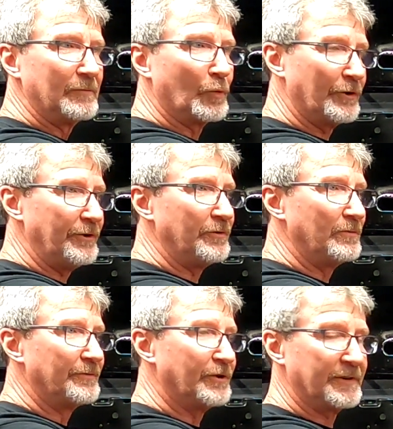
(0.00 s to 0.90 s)
where
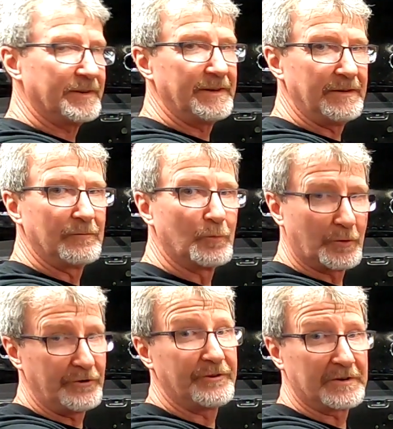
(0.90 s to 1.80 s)
you took the,
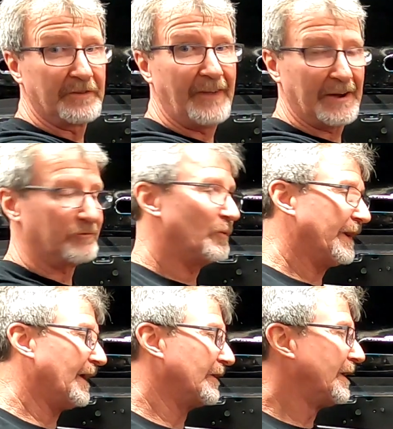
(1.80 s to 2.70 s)
where you took the factory one
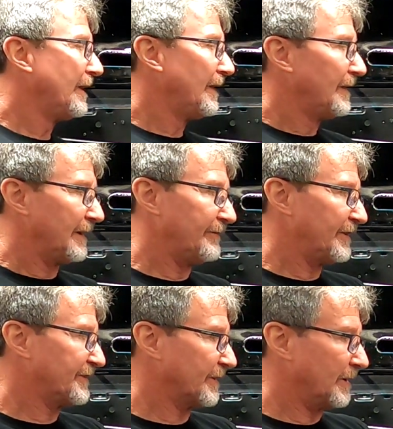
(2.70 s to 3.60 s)
out. If
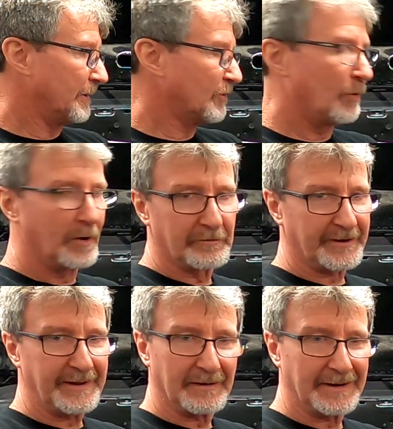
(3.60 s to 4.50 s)
it's a
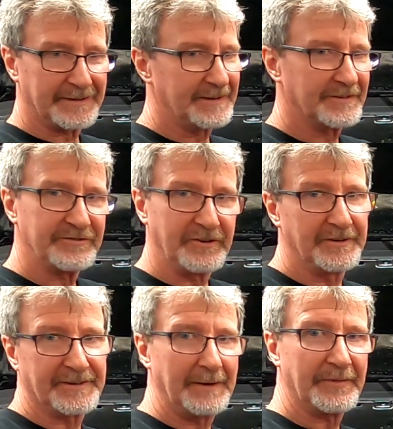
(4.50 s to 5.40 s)
coilover kit like this, you do
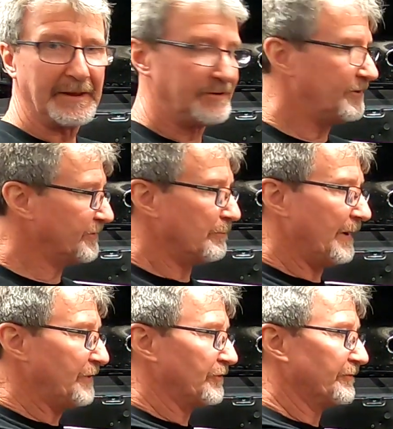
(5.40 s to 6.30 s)
the same thing. You just
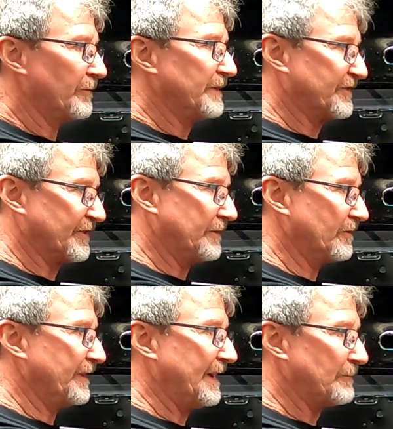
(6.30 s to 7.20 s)
measure from the
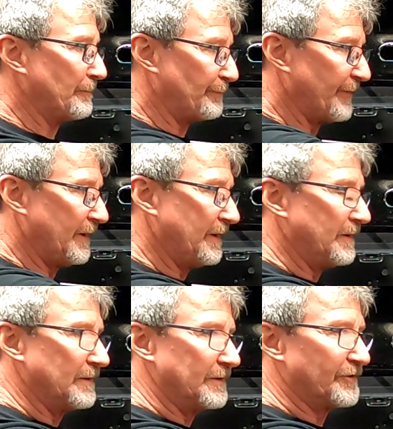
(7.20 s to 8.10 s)
center of that
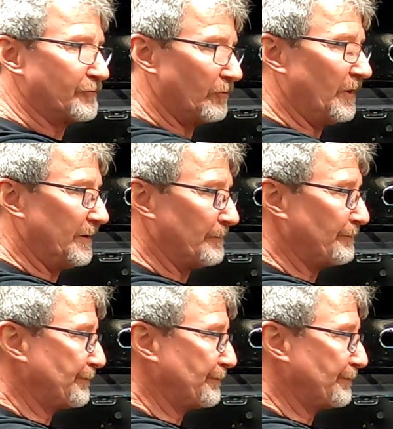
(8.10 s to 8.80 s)
strut